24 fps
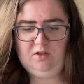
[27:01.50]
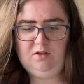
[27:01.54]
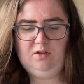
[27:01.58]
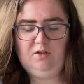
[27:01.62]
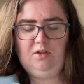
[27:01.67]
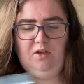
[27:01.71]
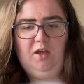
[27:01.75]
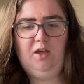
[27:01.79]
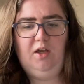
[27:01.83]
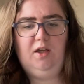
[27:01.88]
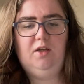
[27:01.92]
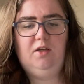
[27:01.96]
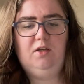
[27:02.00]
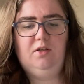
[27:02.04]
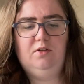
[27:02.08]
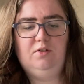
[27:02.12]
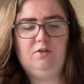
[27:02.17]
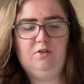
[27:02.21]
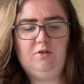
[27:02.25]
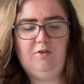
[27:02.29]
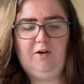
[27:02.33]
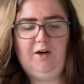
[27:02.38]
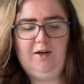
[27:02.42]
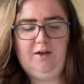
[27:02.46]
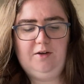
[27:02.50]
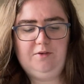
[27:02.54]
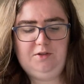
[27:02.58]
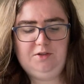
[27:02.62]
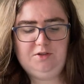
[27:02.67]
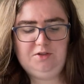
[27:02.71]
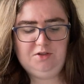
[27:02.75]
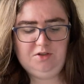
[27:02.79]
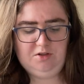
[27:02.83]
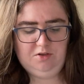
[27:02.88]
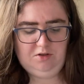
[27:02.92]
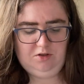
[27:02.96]
Lucky Nutcracker,
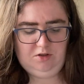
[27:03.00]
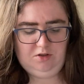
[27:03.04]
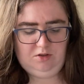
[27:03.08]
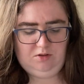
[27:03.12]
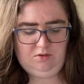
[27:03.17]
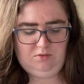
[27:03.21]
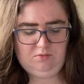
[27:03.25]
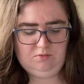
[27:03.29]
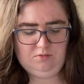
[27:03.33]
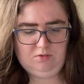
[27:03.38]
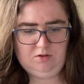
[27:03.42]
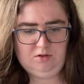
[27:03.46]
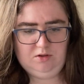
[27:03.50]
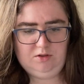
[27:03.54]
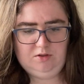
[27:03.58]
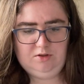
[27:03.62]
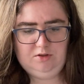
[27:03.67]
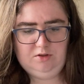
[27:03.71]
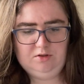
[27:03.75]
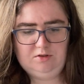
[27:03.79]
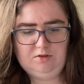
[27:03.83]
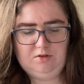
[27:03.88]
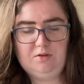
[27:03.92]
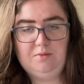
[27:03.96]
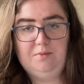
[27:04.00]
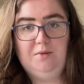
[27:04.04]
which is a new one that's just,